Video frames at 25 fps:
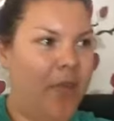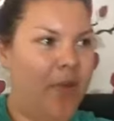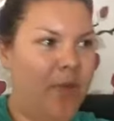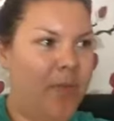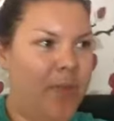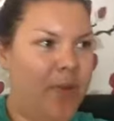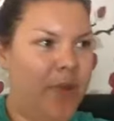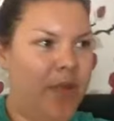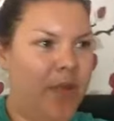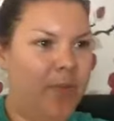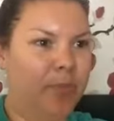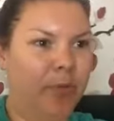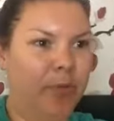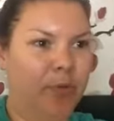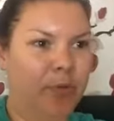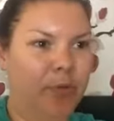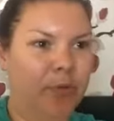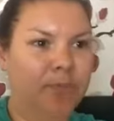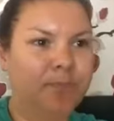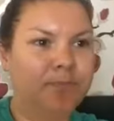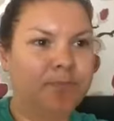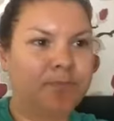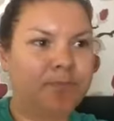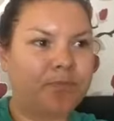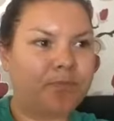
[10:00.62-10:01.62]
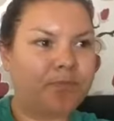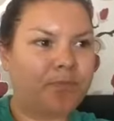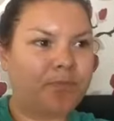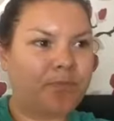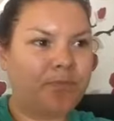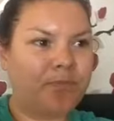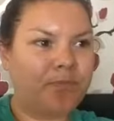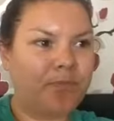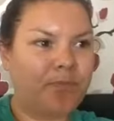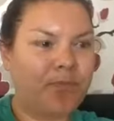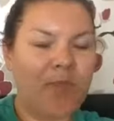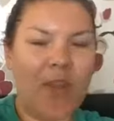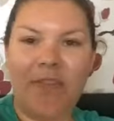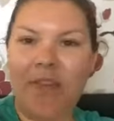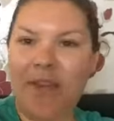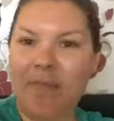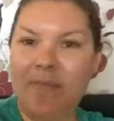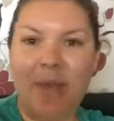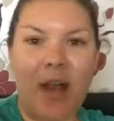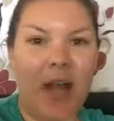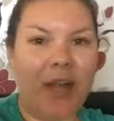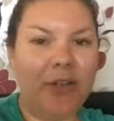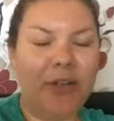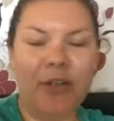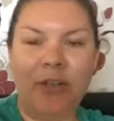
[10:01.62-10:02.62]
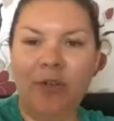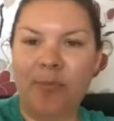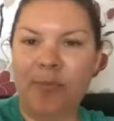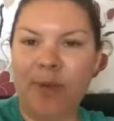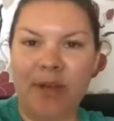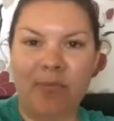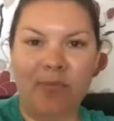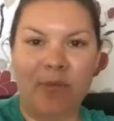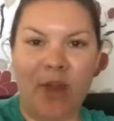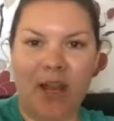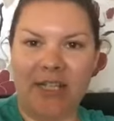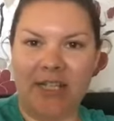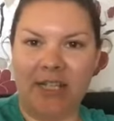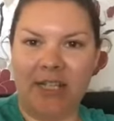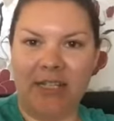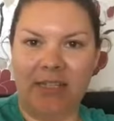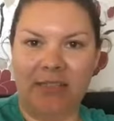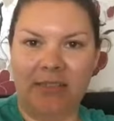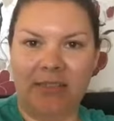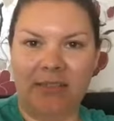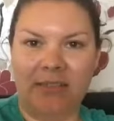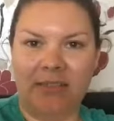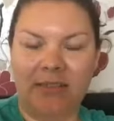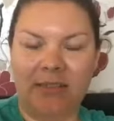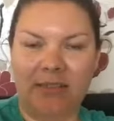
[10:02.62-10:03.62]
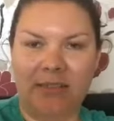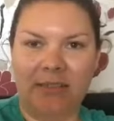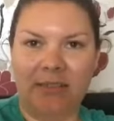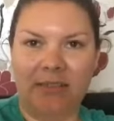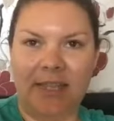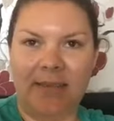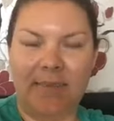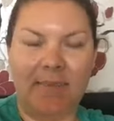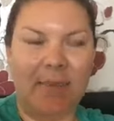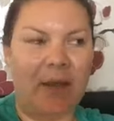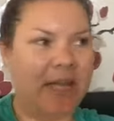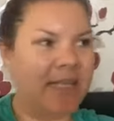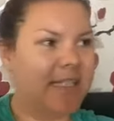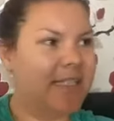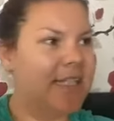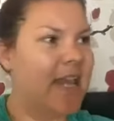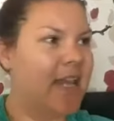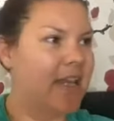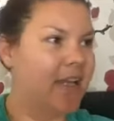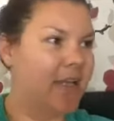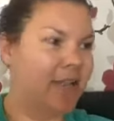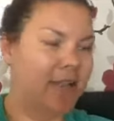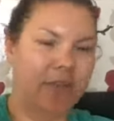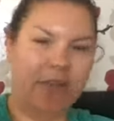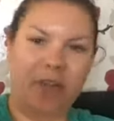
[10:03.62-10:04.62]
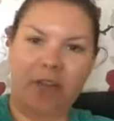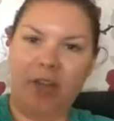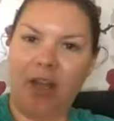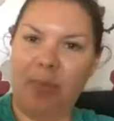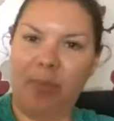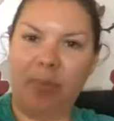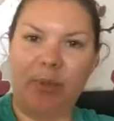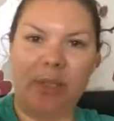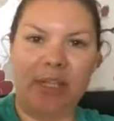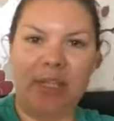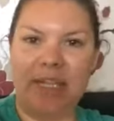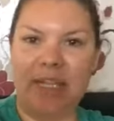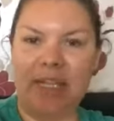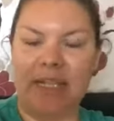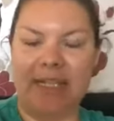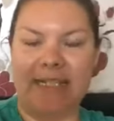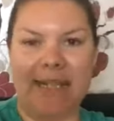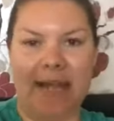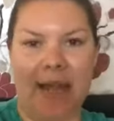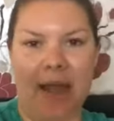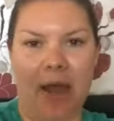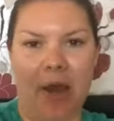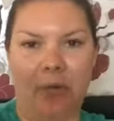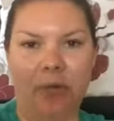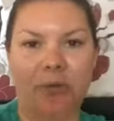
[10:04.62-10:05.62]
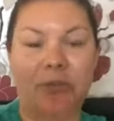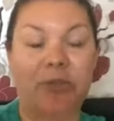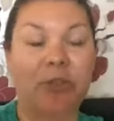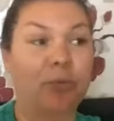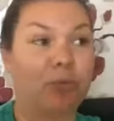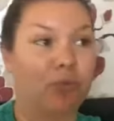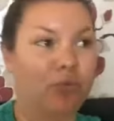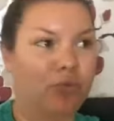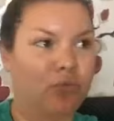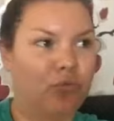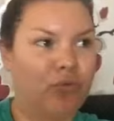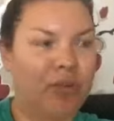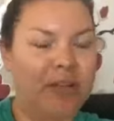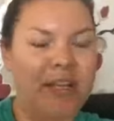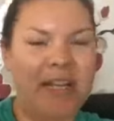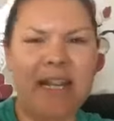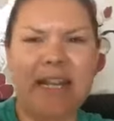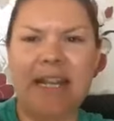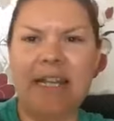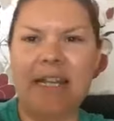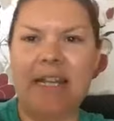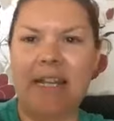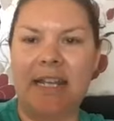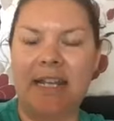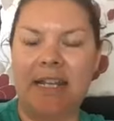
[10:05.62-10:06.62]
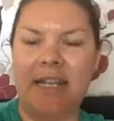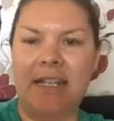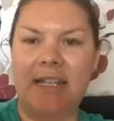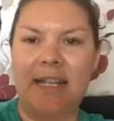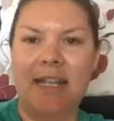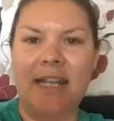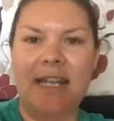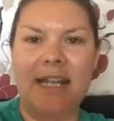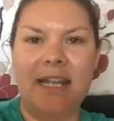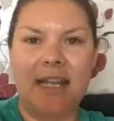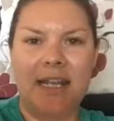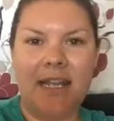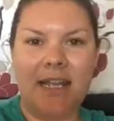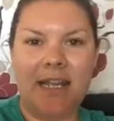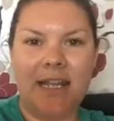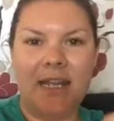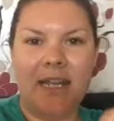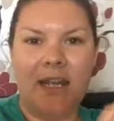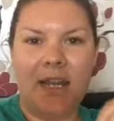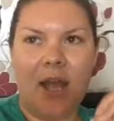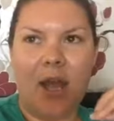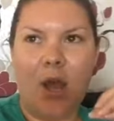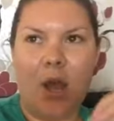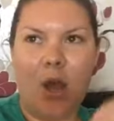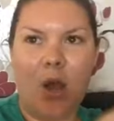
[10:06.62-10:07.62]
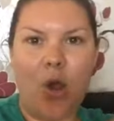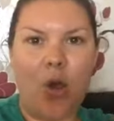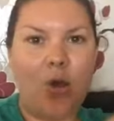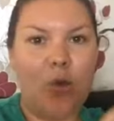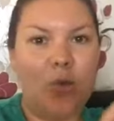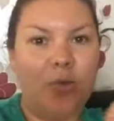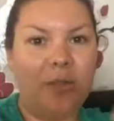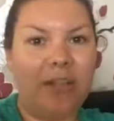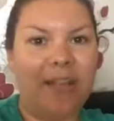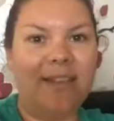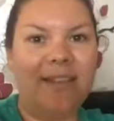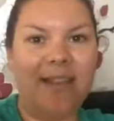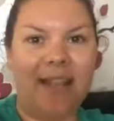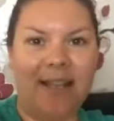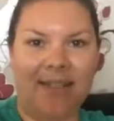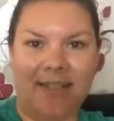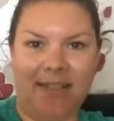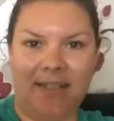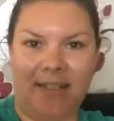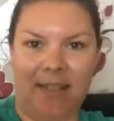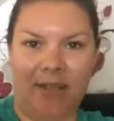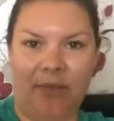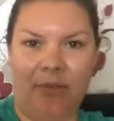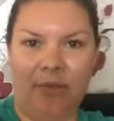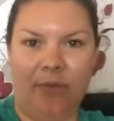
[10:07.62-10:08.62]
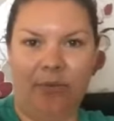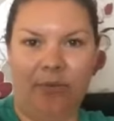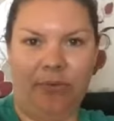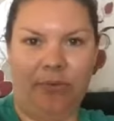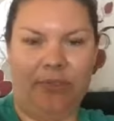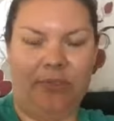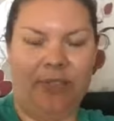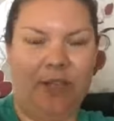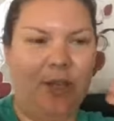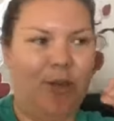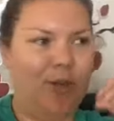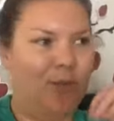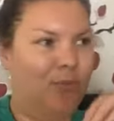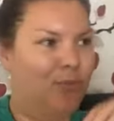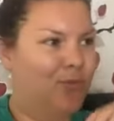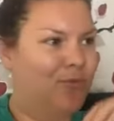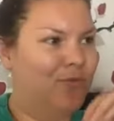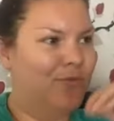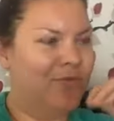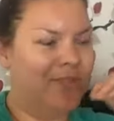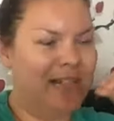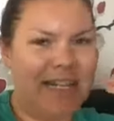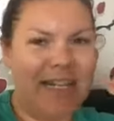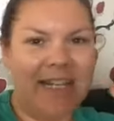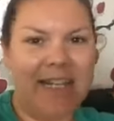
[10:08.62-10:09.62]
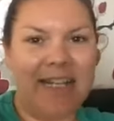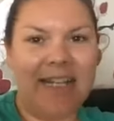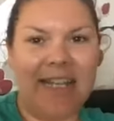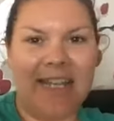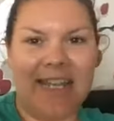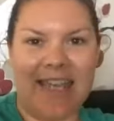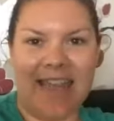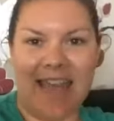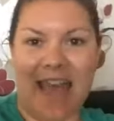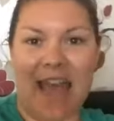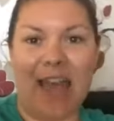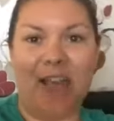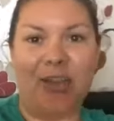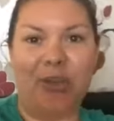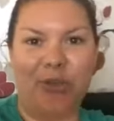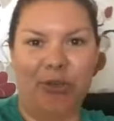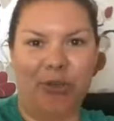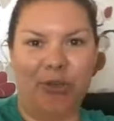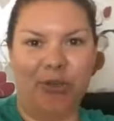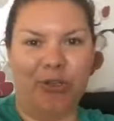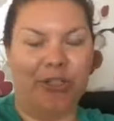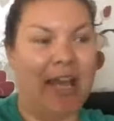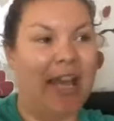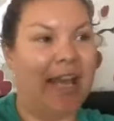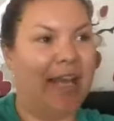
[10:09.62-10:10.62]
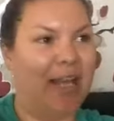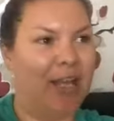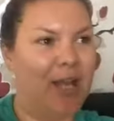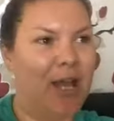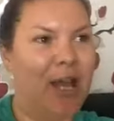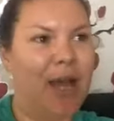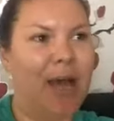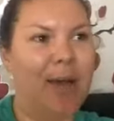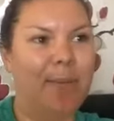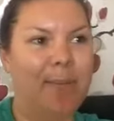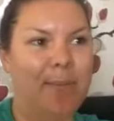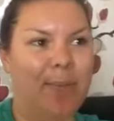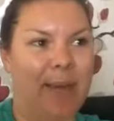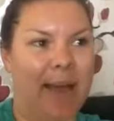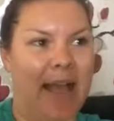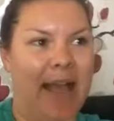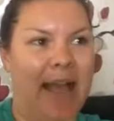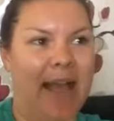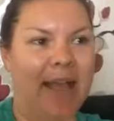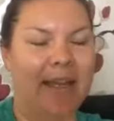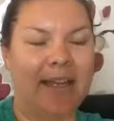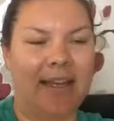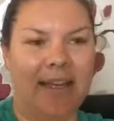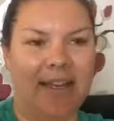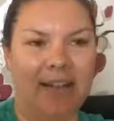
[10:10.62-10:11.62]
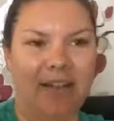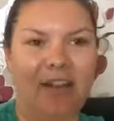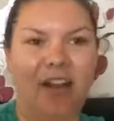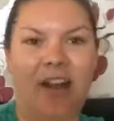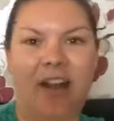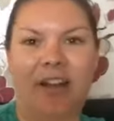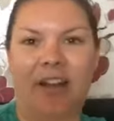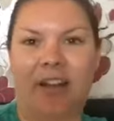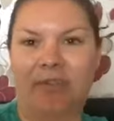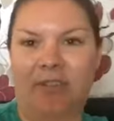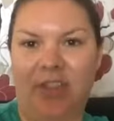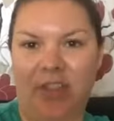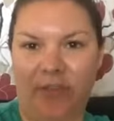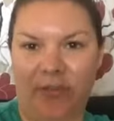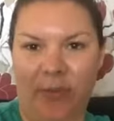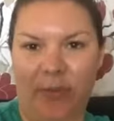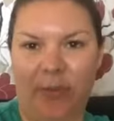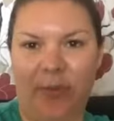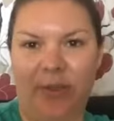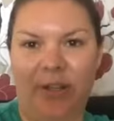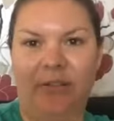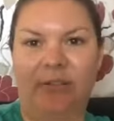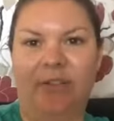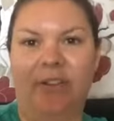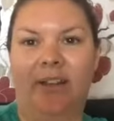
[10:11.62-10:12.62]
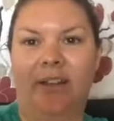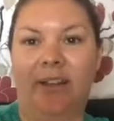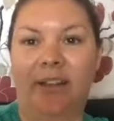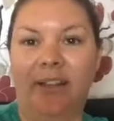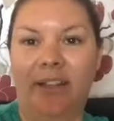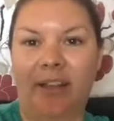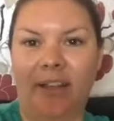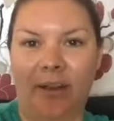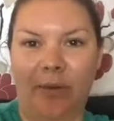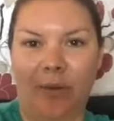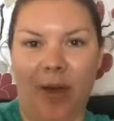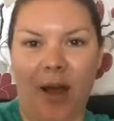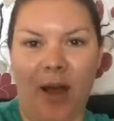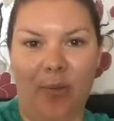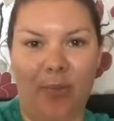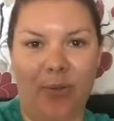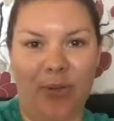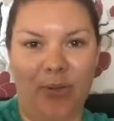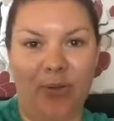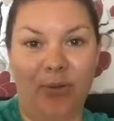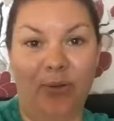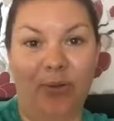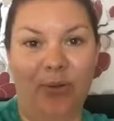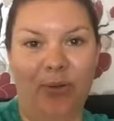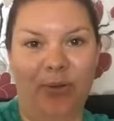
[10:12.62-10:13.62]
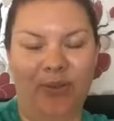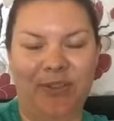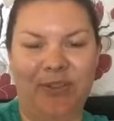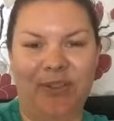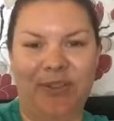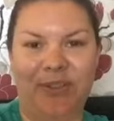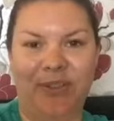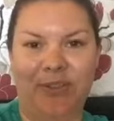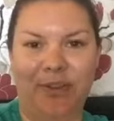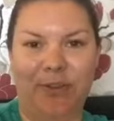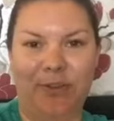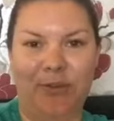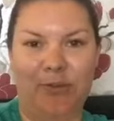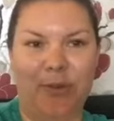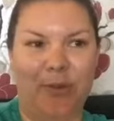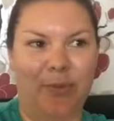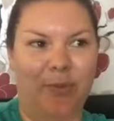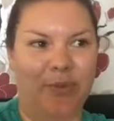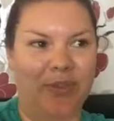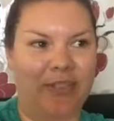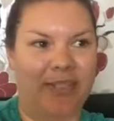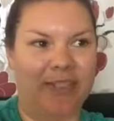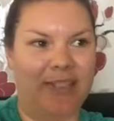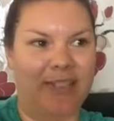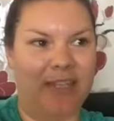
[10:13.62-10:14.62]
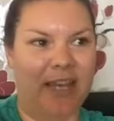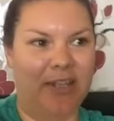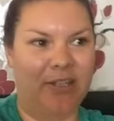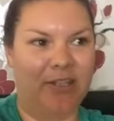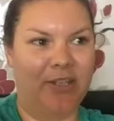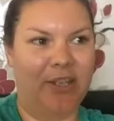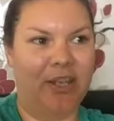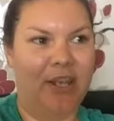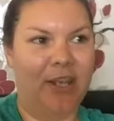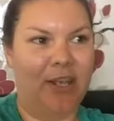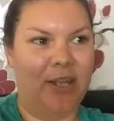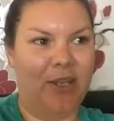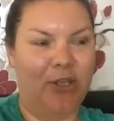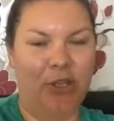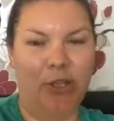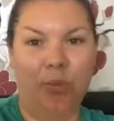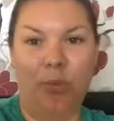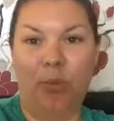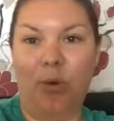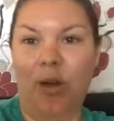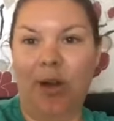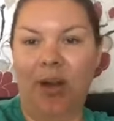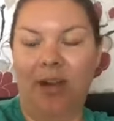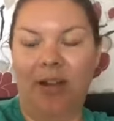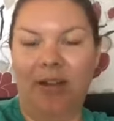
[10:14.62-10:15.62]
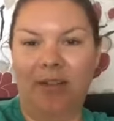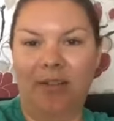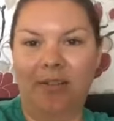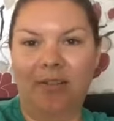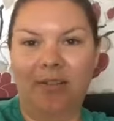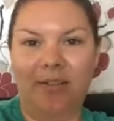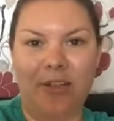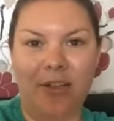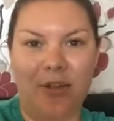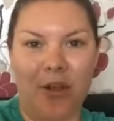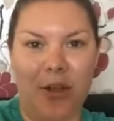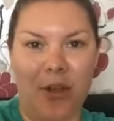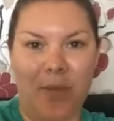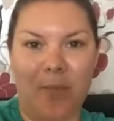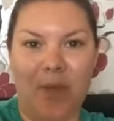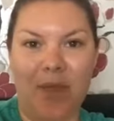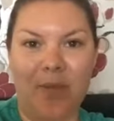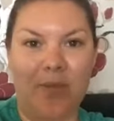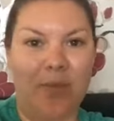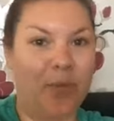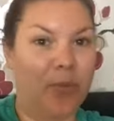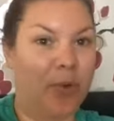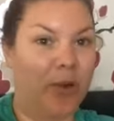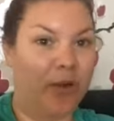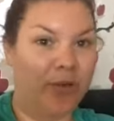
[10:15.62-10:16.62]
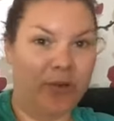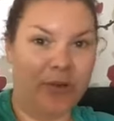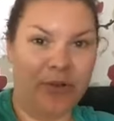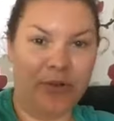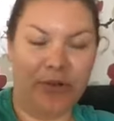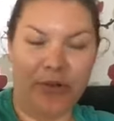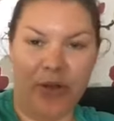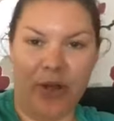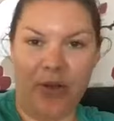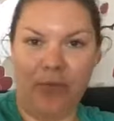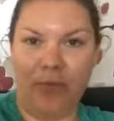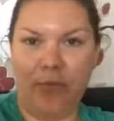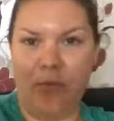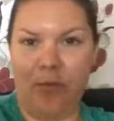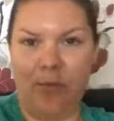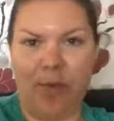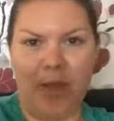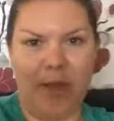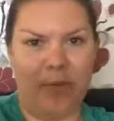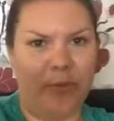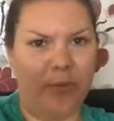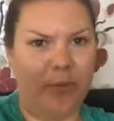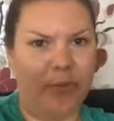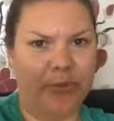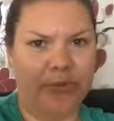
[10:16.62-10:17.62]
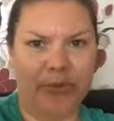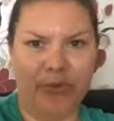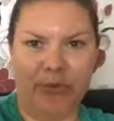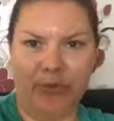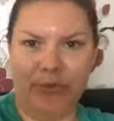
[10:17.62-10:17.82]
people, they might not have been ready. They might take another couple of years out to really hone in their skills, really get good and come back and kind of give a bit of a, up yours to those people that said you weren't, maybe you weren't good enough or maybe it wasn't your